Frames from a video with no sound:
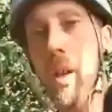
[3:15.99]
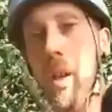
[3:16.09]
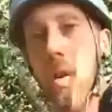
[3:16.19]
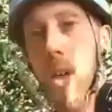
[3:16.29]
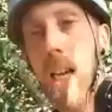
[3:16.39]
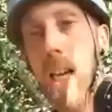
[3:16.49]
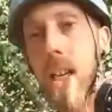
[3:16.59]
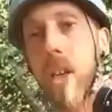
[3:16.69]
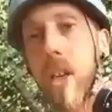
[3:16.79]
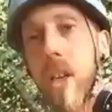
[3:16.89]
or
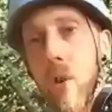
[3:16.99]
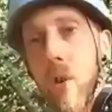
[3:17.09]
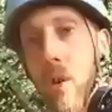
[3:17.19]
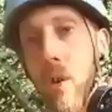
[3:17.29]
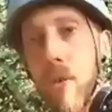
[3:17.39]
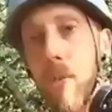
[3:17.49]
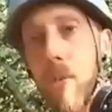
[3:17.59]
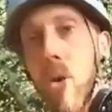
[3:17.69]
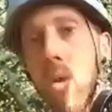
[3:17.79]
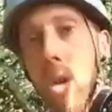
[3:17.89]
kinkajous and
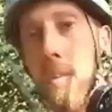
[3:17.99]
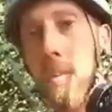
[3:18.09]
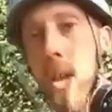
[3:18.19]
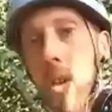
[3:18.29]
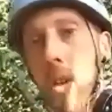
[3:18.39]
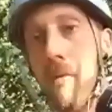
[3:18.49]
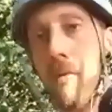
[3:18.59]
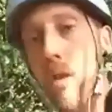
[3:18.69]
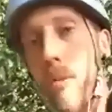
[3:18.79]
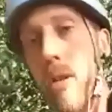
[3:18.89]
porcupines that
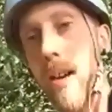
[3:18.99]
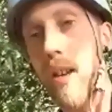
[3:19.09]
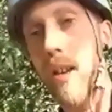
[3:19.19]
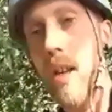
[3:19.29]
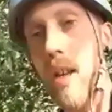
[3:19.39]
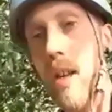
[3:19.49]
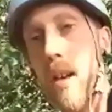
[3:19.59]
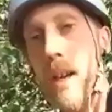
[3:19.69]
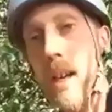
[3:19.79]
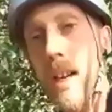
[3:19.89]
roam around at night time,
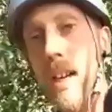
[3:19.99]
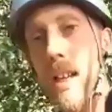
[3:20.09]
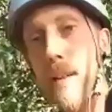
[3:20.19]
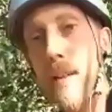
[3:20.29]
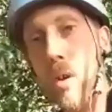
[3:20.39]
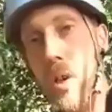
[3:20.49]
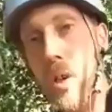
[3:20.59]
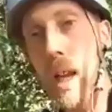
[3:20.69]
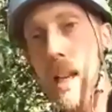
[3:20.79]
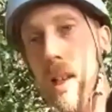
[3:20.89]
they're more
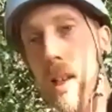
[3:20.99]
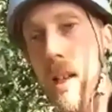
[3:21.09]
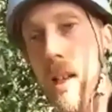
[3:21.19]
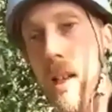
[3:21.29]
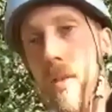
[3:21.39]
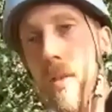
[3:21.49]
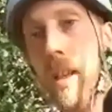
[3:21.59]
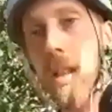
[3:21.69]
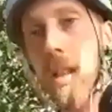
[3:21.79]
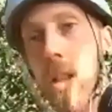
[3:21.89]
sensitive
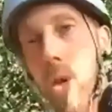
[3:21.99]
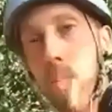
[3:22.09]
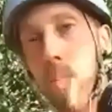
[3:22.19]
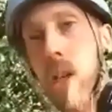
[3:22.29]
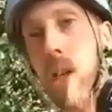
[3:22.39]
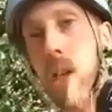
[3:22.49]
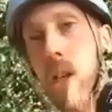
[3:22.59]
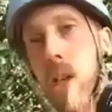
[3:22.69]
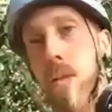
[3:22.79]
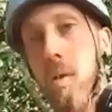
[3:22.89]
than the species that
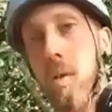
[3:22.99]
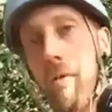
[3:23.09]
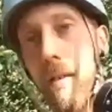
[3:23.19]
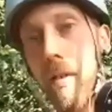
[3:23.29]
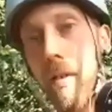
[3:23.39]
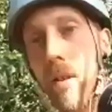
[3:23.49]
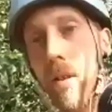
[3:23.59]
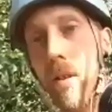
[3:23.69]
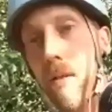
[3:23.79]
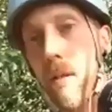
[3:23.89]
move around on the
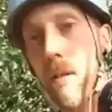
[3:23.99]
ground.